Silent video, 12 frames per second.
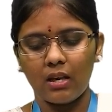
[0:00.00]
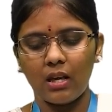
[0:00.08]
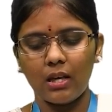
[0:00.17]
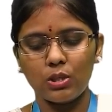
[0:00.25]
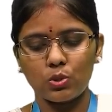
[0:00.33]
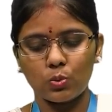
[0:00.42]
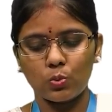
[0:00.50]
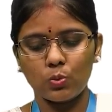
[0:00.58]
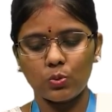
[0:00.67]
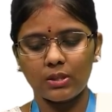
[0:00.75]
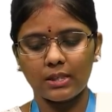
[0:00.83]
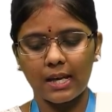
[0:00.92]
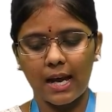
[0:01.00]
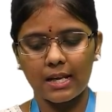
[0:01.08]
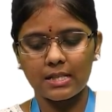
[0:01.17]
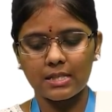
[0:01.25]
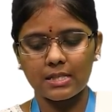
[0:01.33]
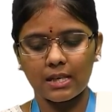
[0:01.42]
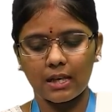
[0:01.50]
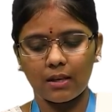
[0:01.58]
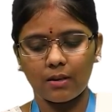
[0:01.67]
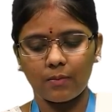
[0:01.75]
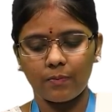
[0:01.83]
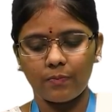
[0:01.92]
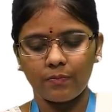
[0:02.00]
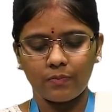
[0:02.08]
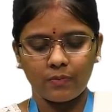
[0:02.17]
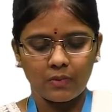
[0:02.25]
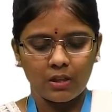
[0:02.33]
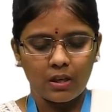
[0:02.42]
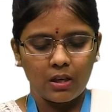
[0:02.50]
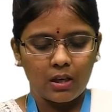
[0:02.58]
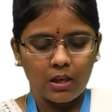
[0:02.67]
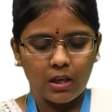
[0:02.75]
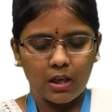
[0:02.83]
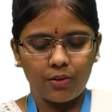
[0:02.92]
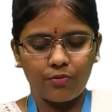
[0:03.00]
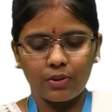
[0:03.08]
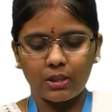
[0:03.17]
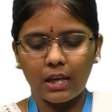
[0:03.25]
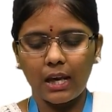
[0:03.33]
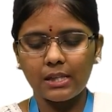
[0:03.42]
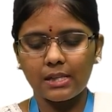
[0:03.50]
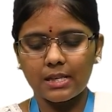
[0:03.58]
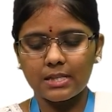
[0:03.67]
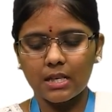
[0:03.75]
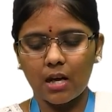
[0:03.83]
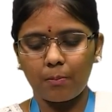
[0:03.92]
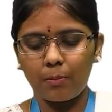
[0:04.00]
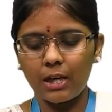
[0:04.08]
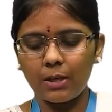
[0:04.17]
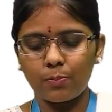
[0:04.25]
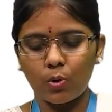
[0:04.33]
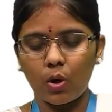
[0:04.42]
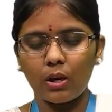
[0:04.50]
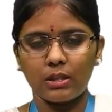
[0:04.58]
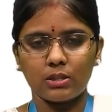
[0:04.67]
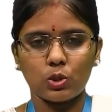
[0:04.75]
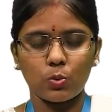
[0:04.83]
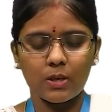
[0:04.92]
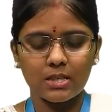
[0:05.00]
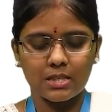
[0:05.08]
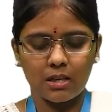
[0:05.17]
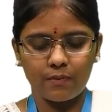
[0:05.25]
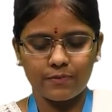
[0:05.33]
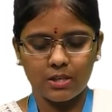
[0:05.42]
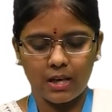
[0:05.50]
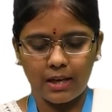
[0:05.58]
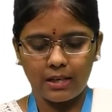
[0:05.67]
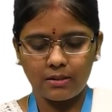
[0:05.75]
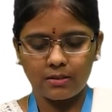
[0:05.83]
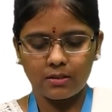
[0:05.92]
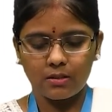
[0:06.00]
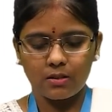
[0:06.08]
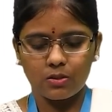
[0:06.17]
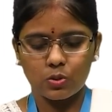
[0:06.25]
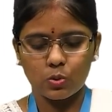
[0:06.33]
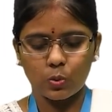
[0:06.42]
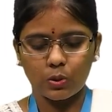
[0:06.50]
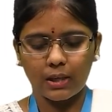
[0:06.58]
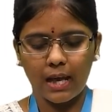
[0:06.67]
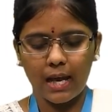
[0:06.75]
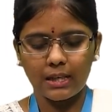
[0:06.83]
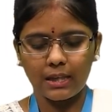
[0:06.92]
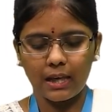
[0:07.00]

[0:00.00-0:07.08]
into tan C. If we take this complete product towards left side, so tan